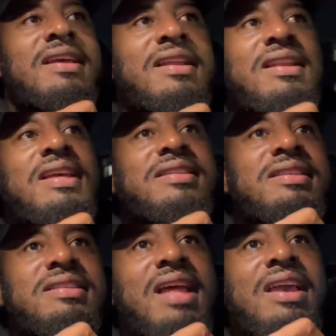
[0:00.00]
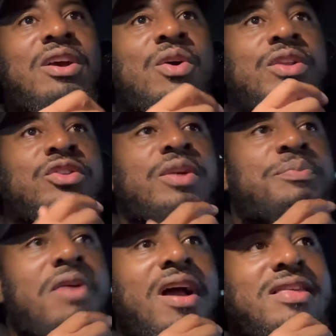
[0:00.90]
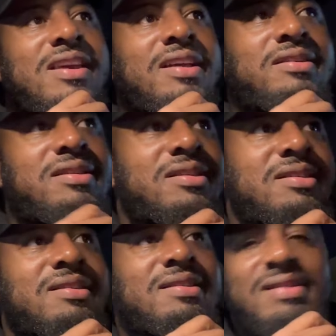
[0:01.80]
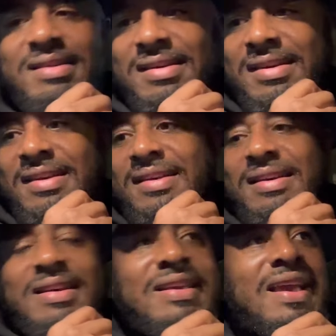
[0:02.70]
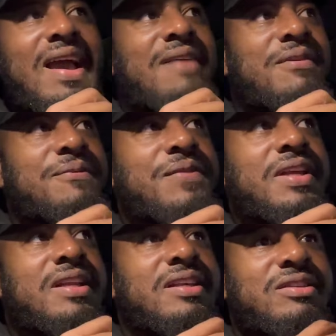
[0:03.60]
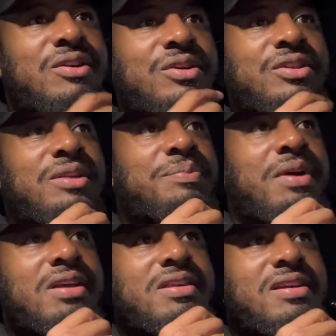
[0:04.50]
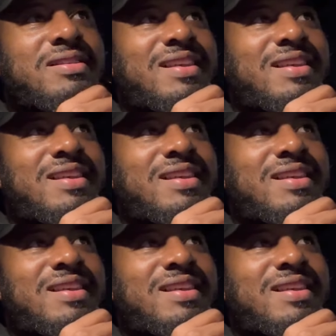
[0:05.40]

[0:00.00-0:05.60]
this is like going to the projects. Yeah, I have a feeling it's going to the projects.